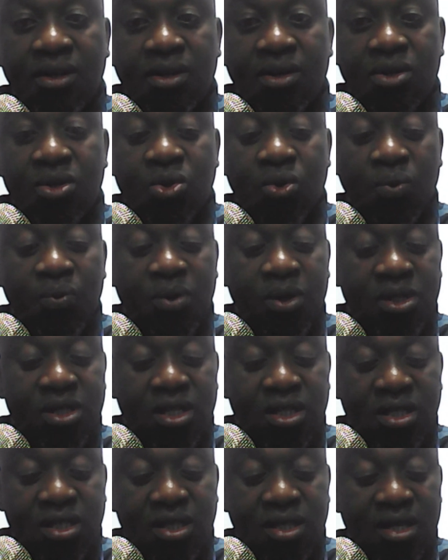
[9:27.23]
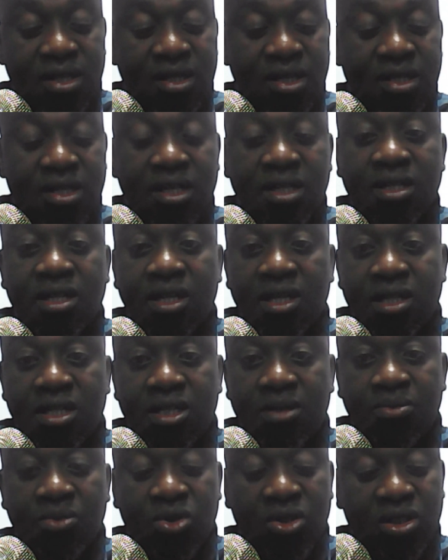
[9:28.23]
So this is a
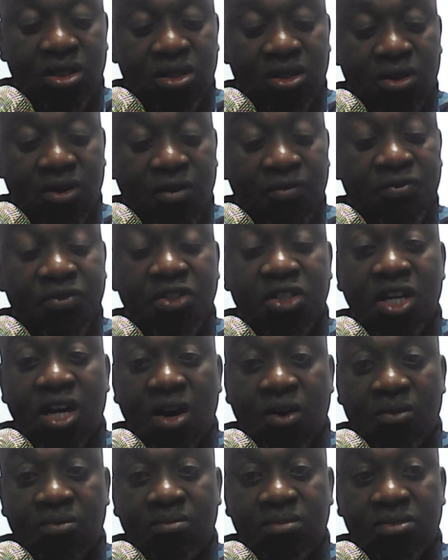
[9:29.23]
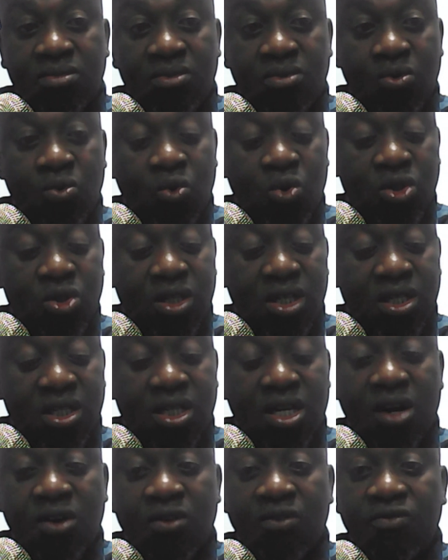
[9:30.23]
testimony of Jarom, who was the
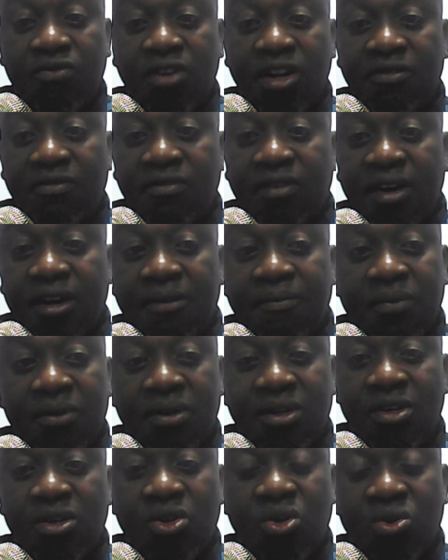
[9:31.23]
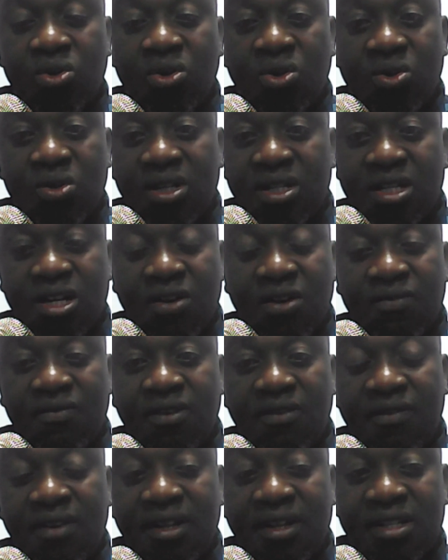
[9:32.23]
son of Nephi, not the son of
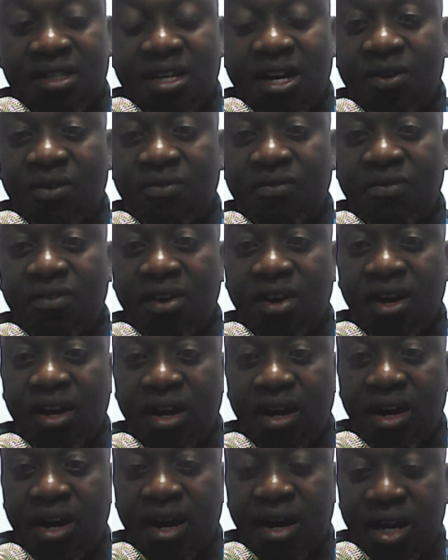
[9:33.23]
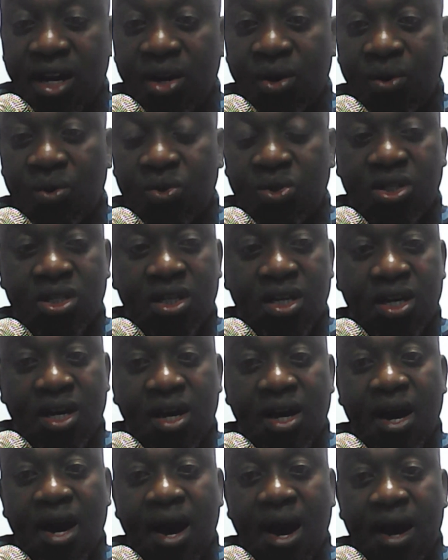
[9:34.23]
Nephi, the son of Enos.
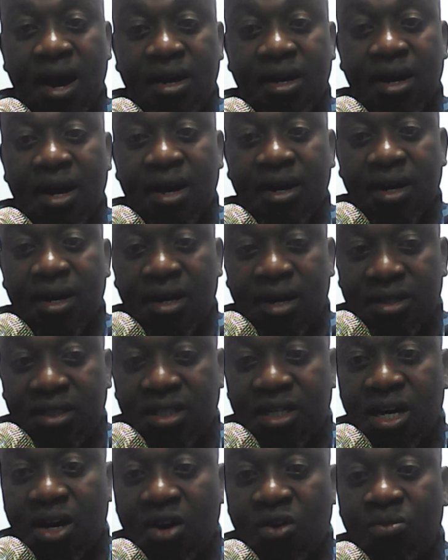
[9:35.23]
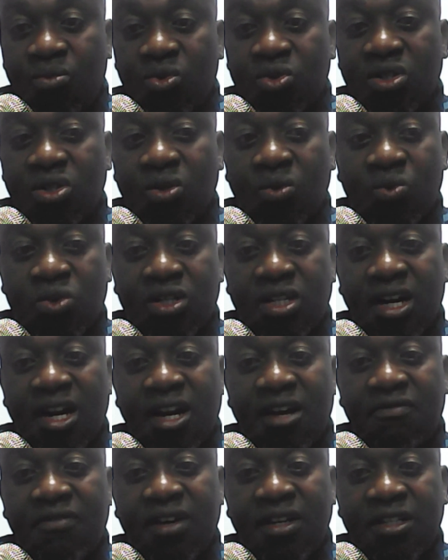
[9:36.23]
And Jarom was a
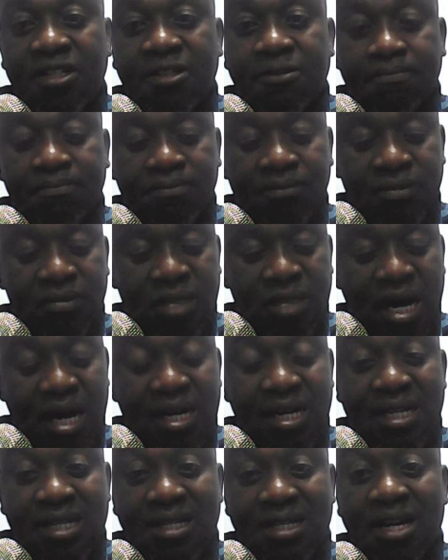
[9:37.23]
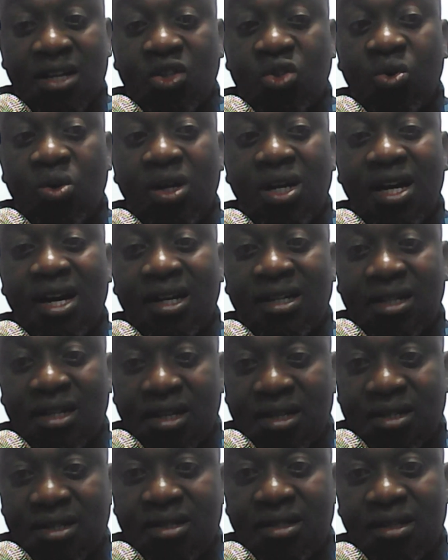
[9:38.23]
Nephite. And he's actually
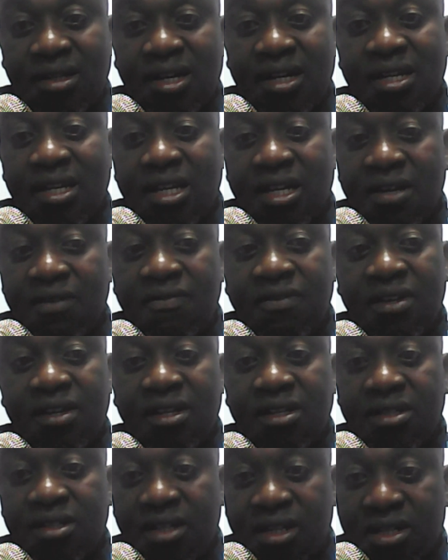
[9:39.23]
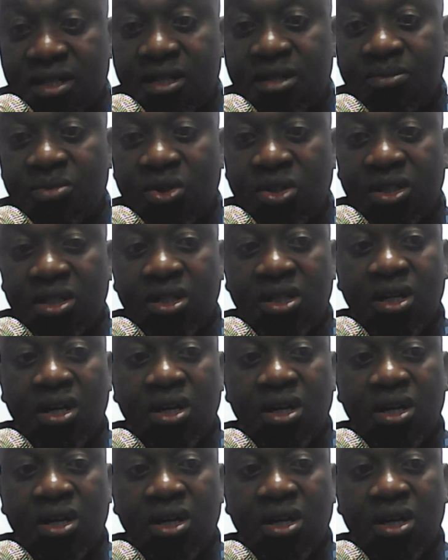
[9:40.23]
attesting and giving his testimony